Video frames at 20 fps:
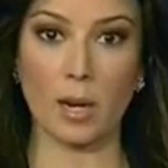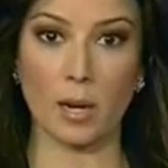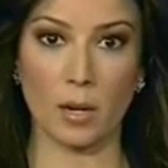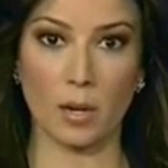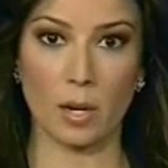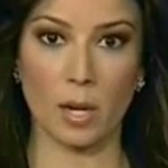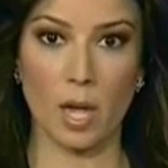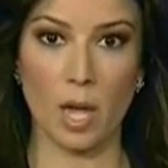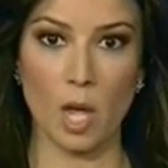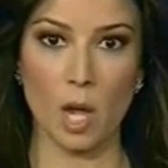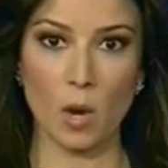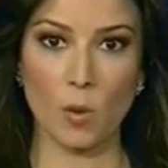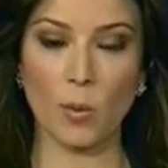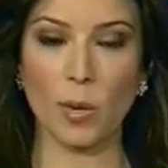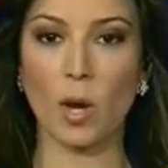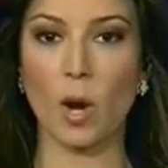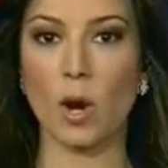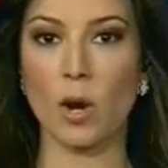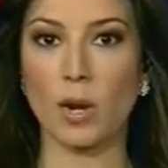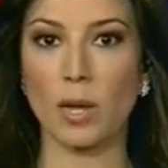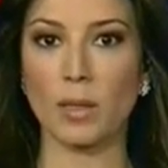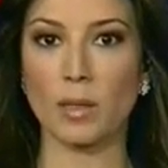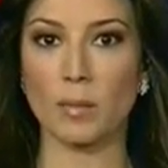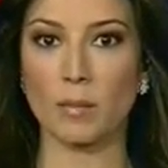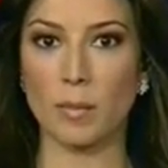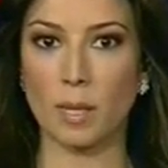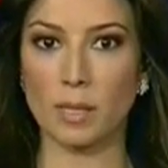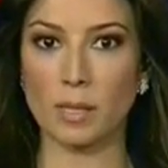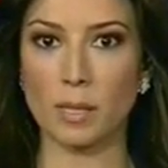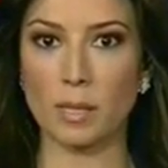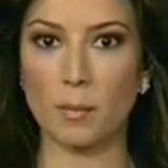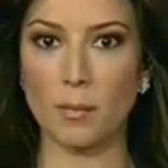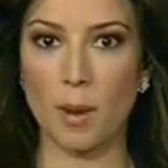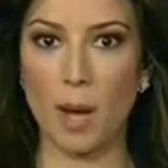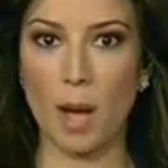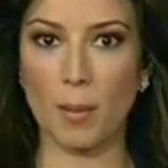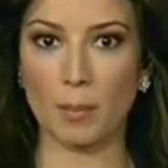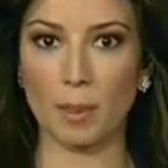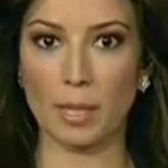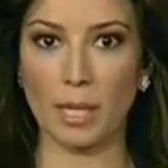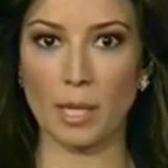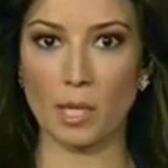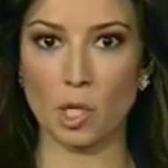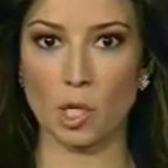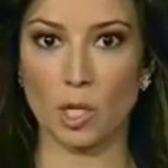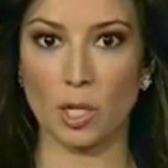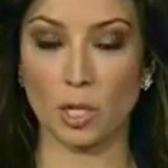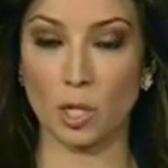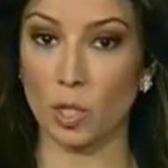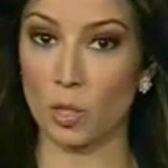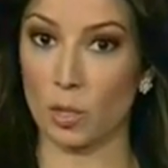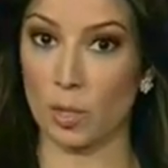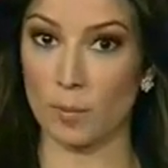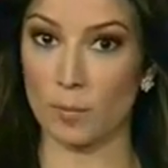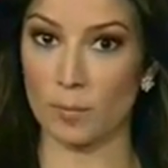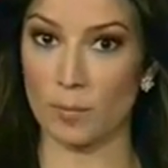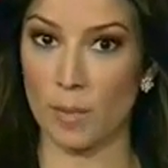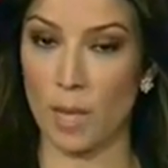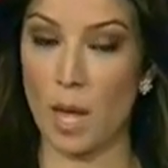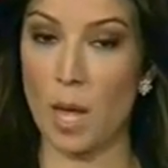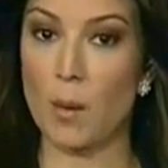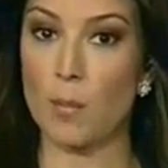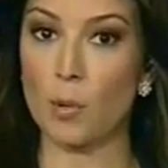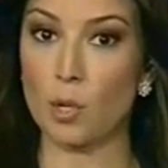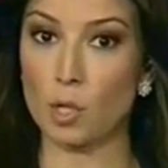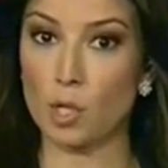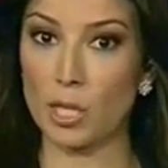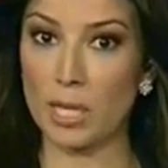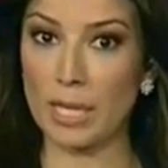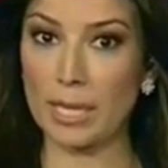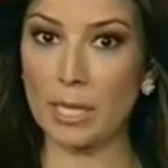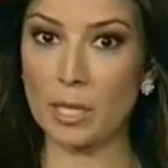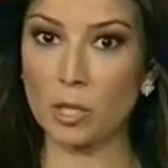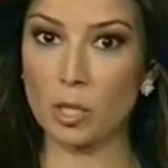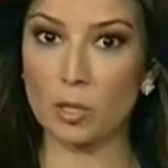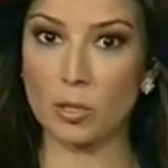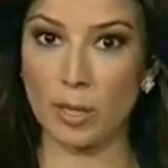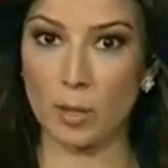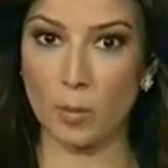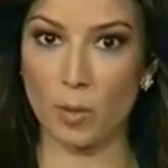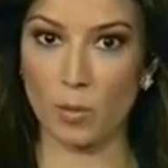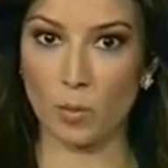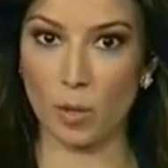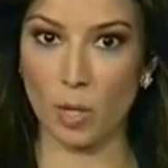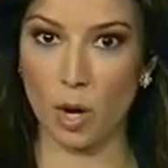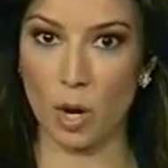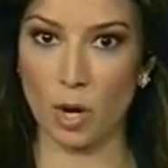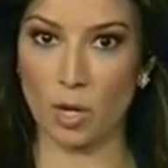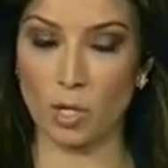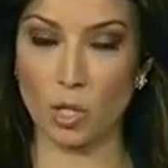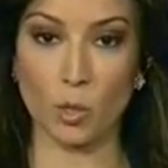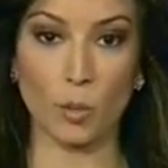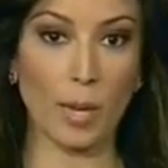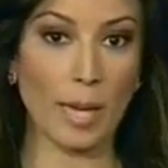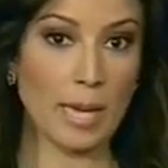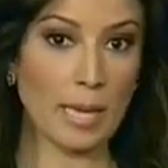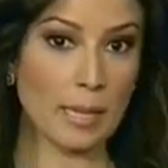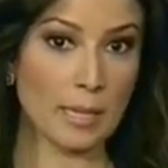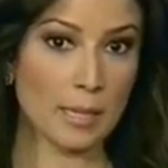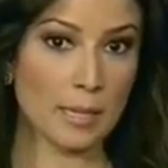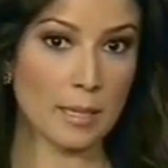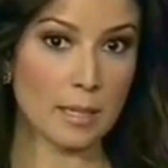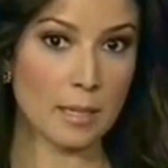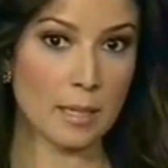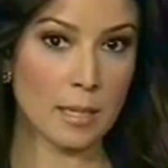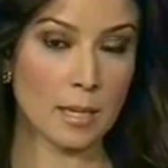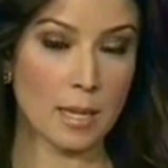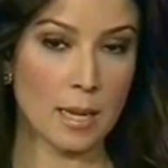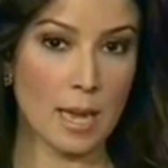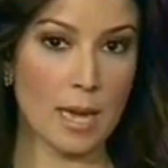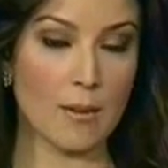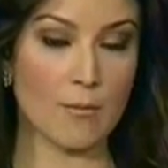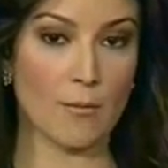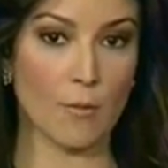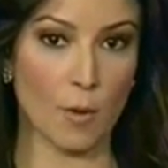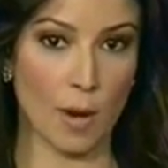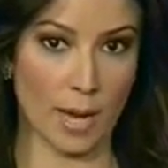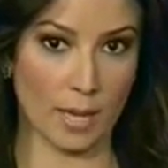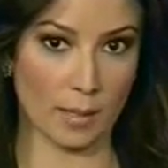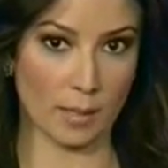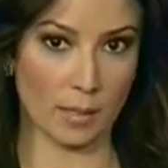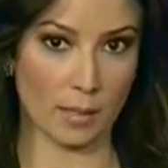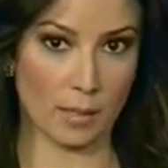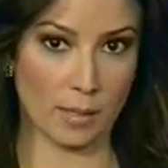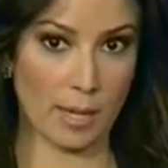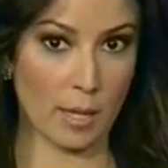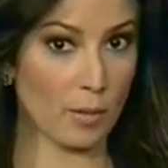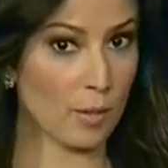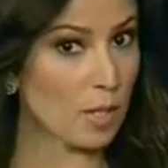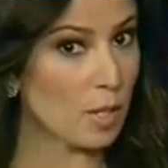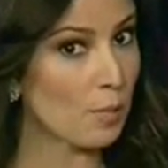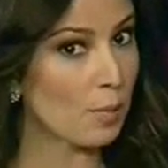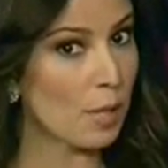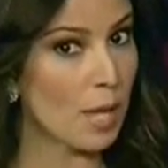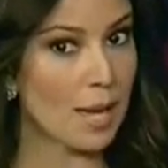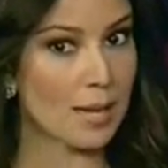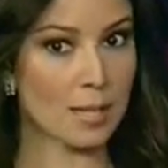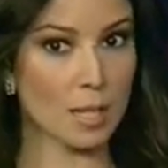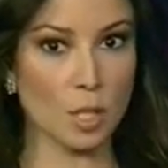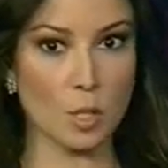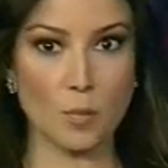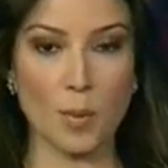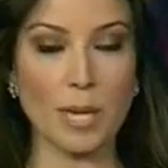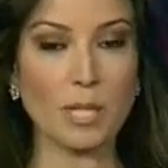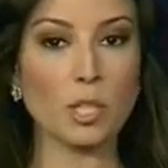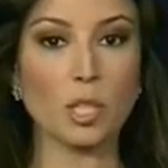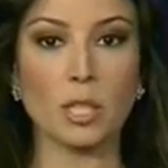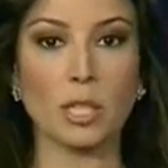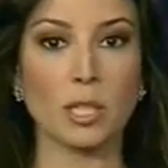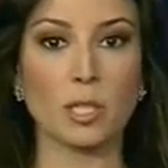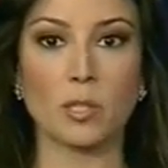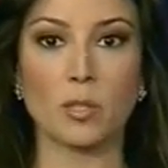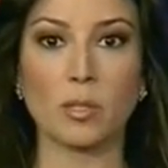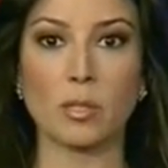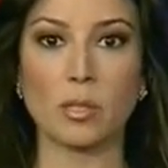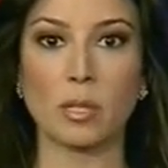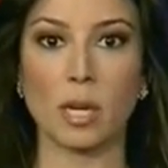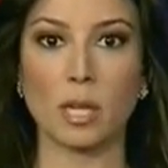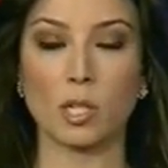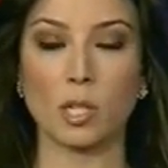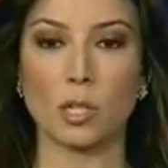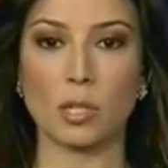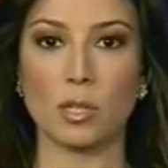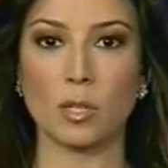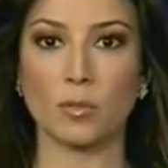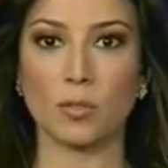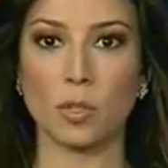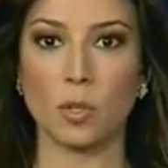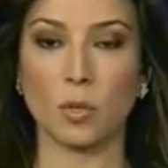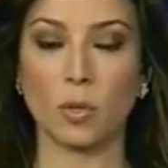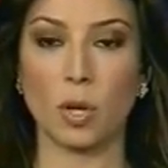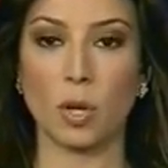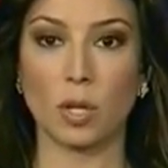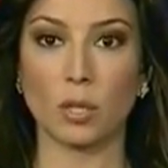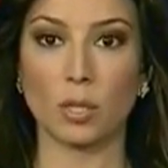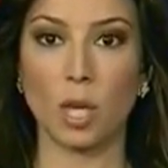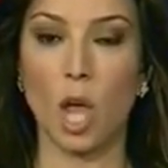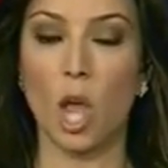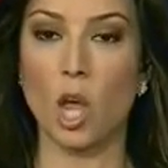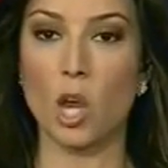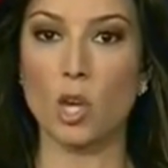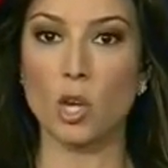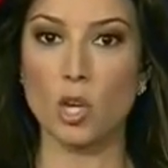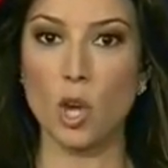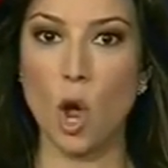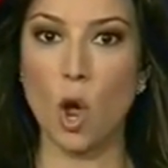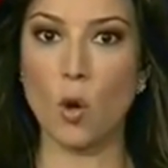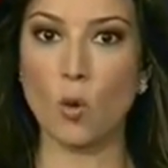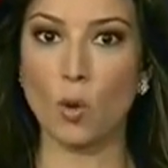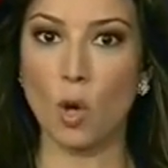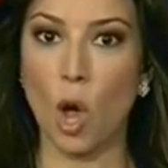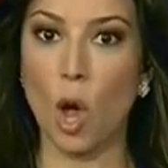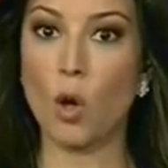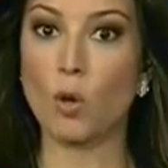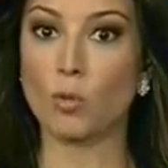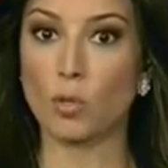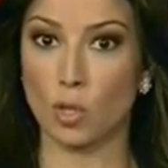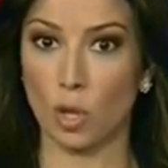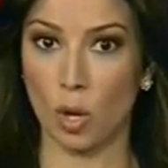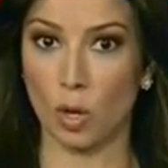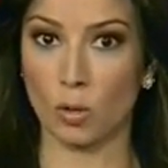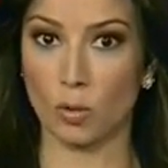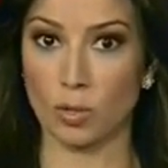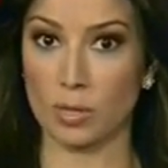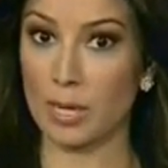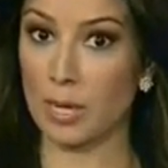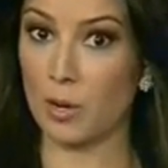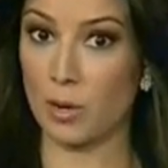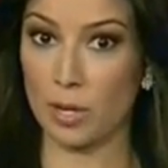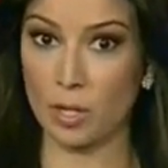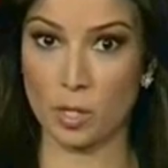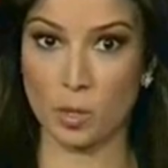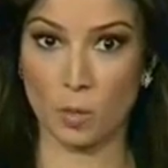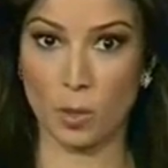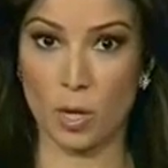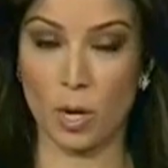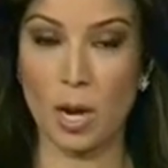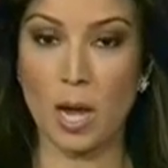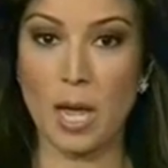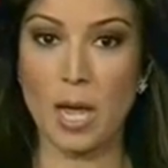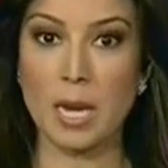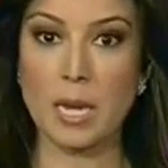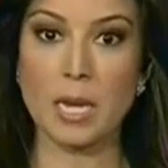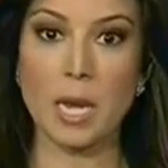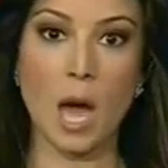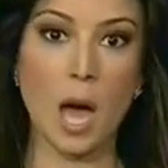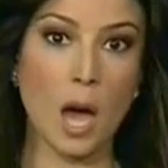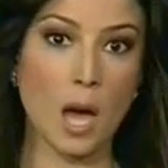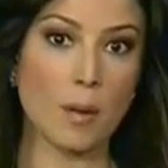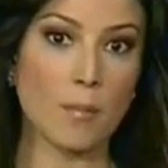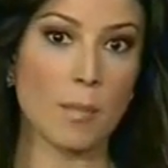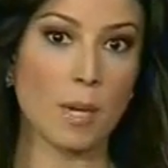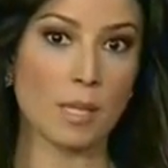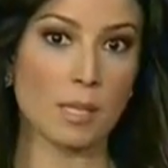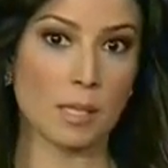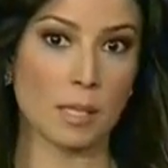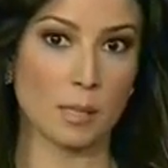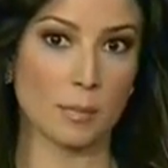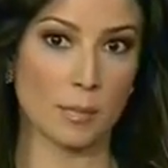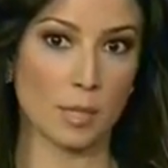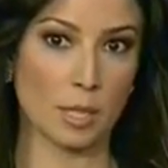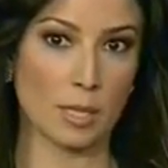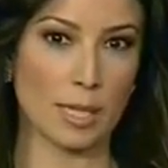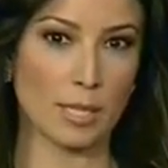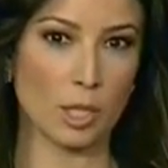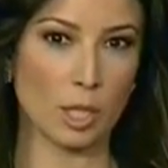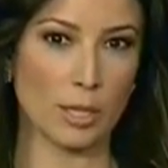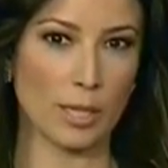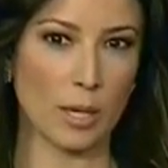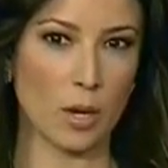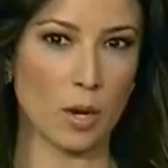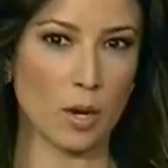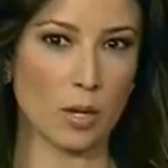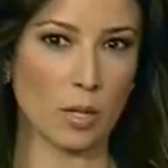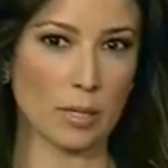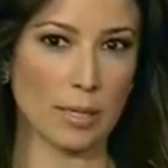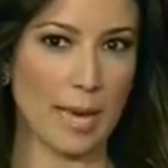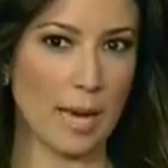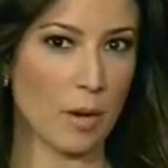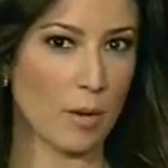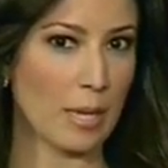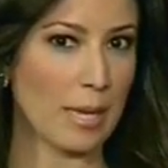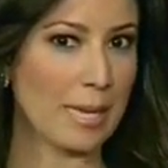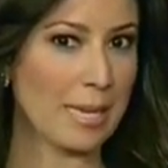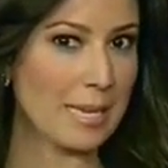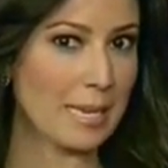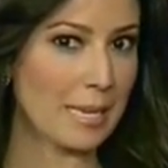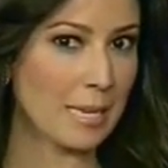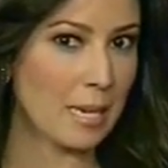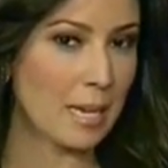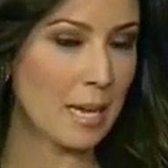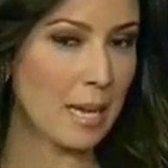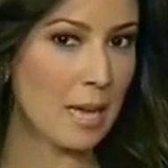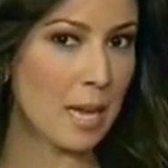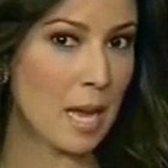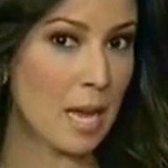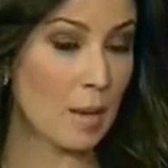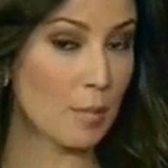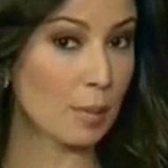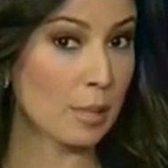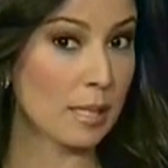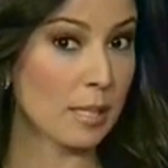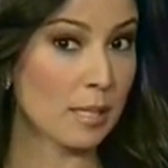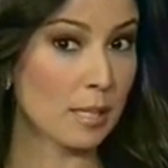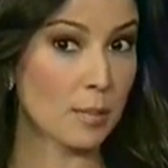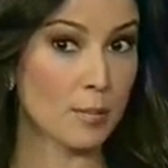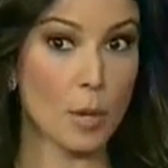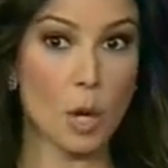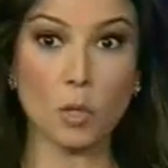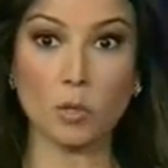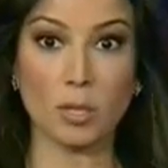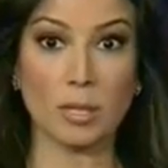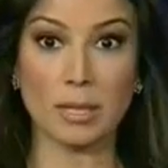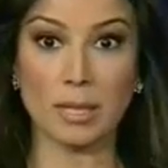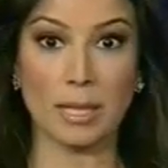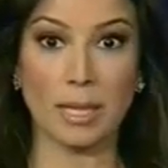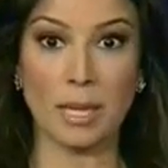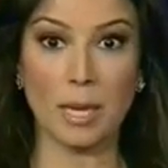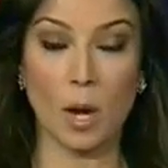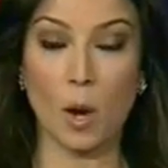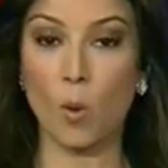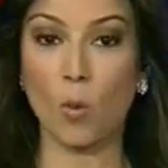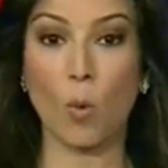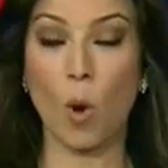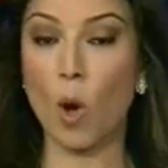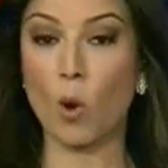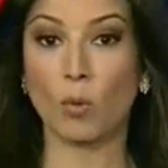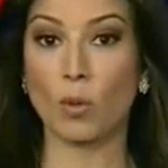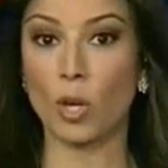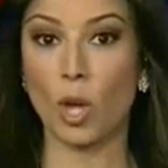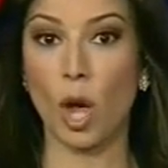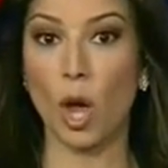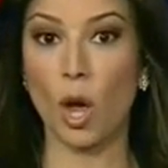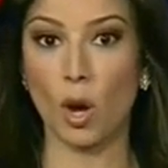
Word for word: air regarding the Muslim population in Europe, particularly with regard to England and France. Now, this applies especially to discussions of so-called no-go zones, areas where non-Muslims allegedly aren't allowed in and police supposedly won't